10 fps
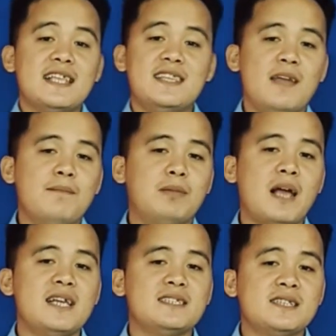That
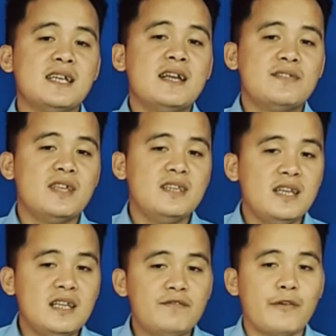implies the
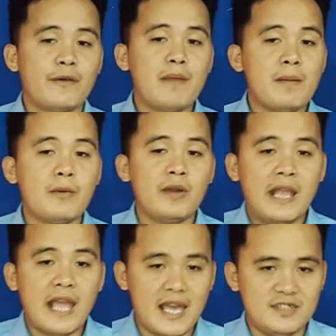need for memory
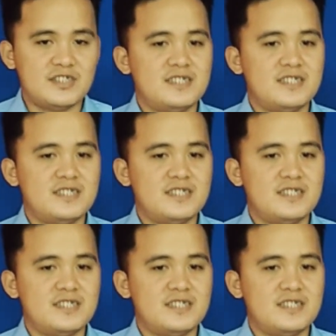aids.